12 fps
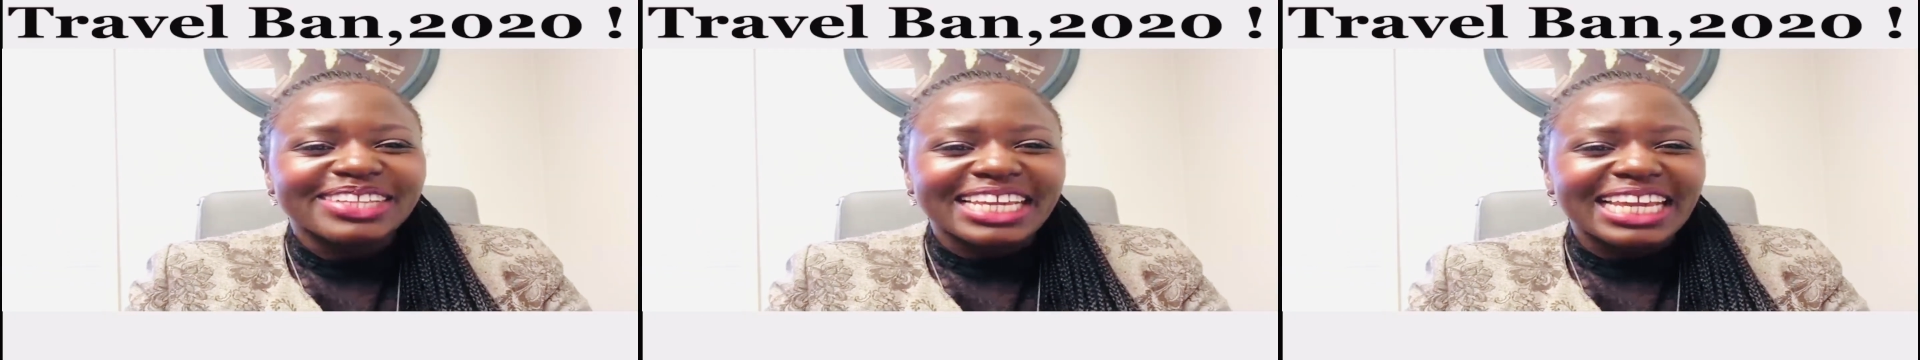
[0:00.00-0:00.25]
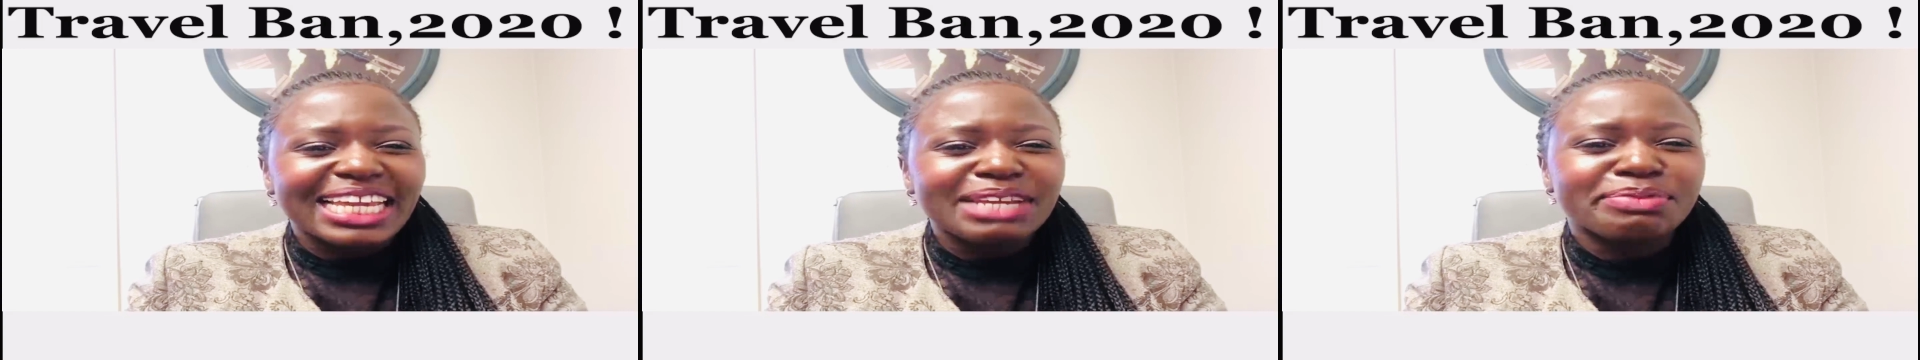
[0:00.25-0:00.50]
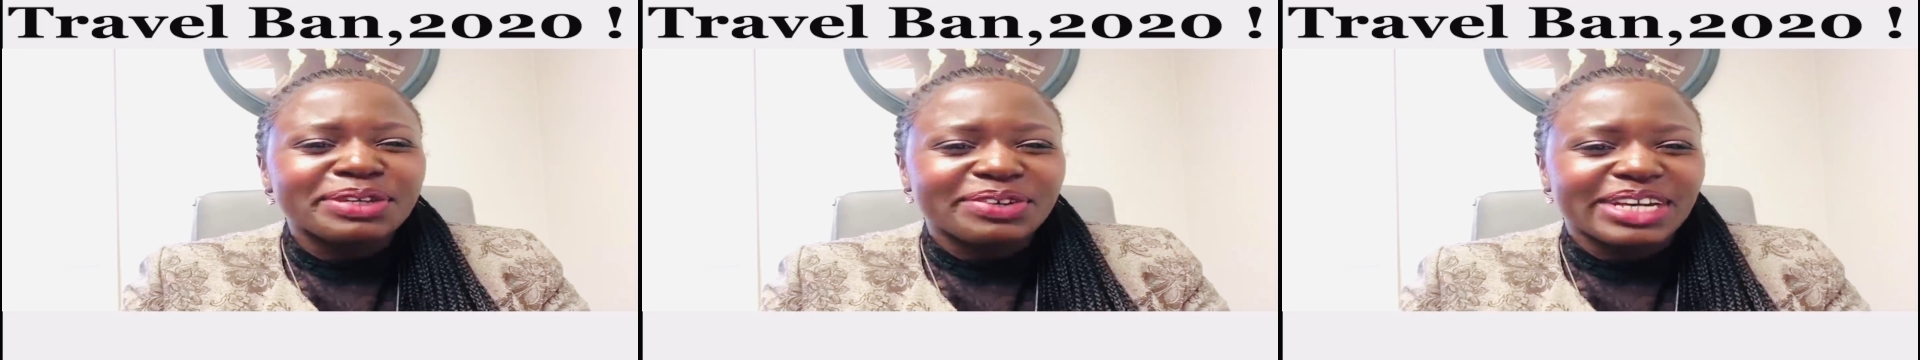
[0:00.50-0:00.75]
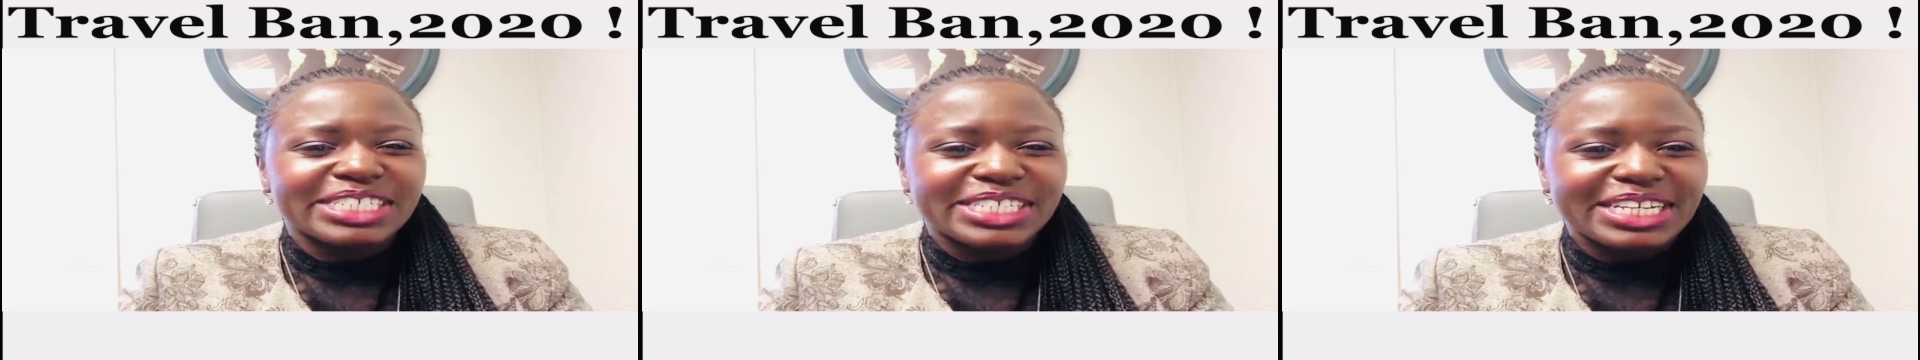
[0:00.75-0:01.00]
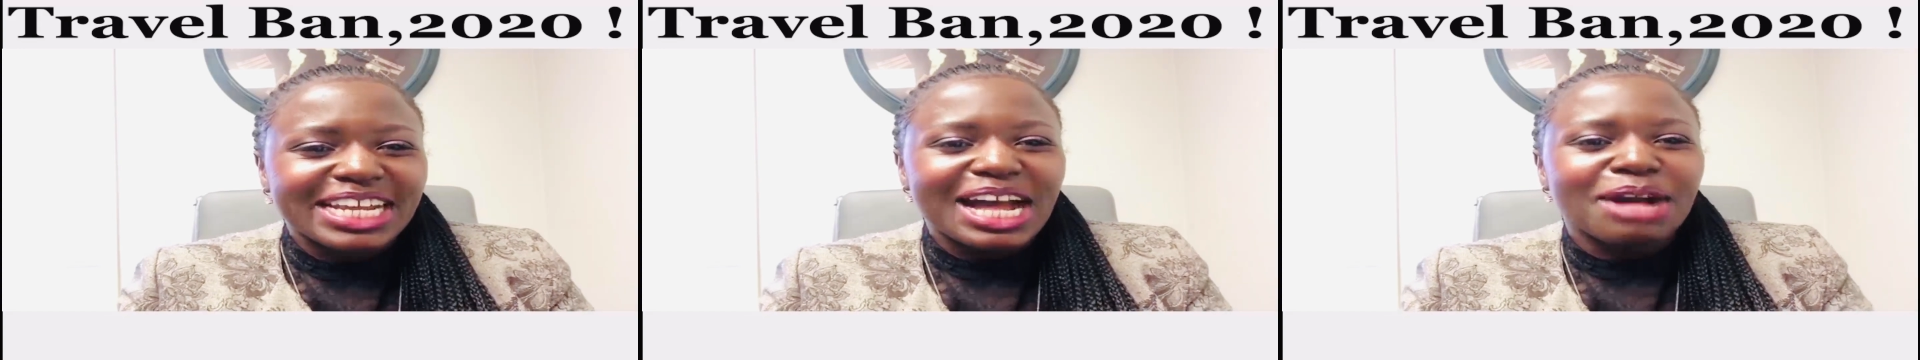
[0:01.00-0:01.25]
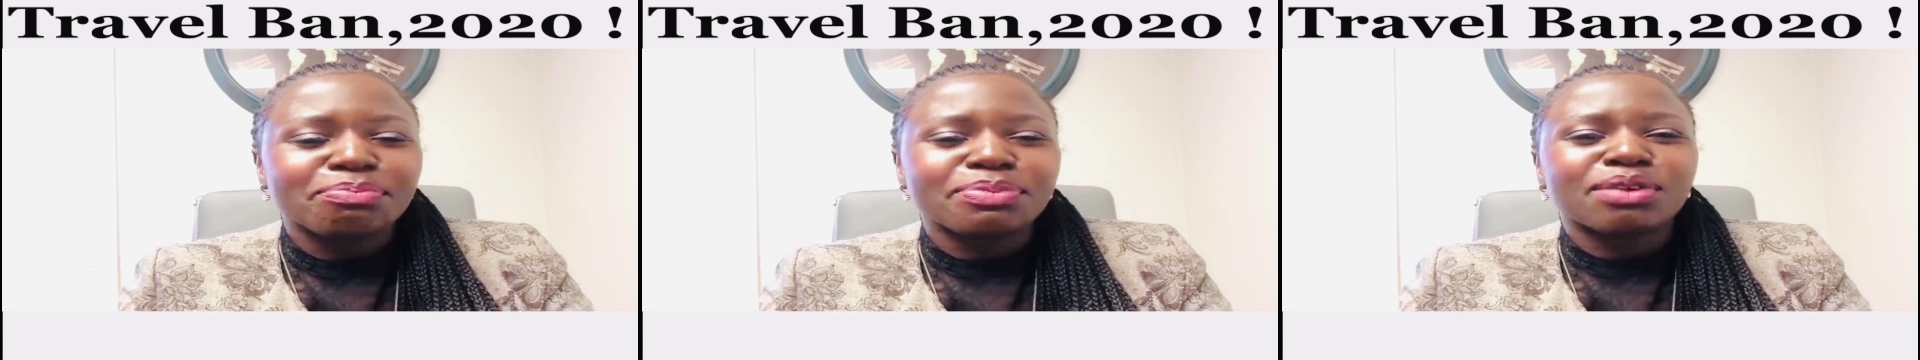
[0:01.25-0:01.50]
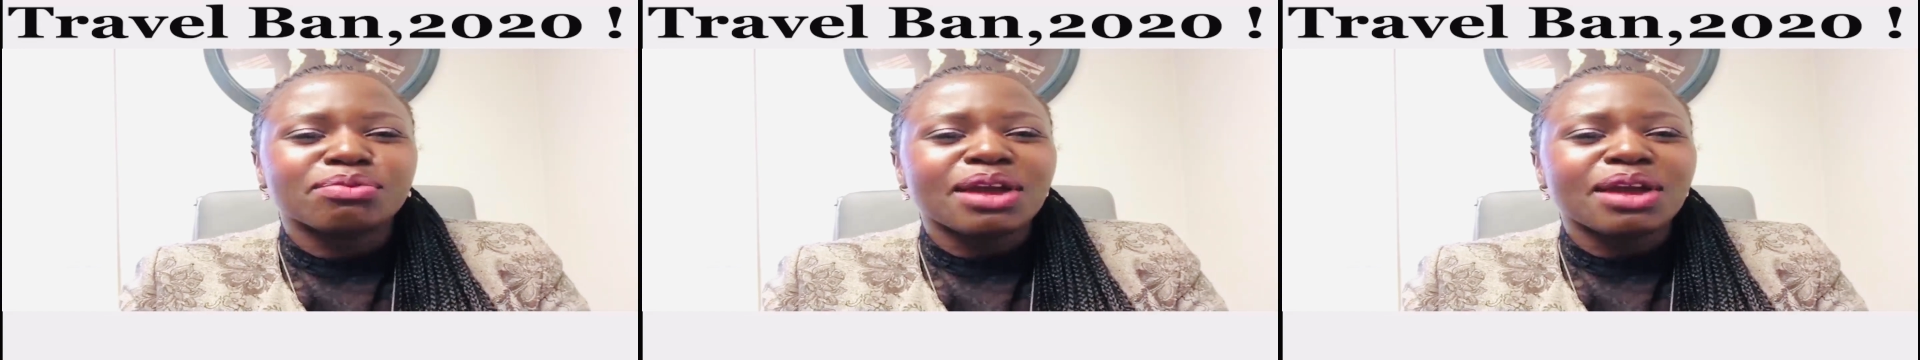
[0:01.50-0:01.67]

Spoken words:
The Immigration Helper,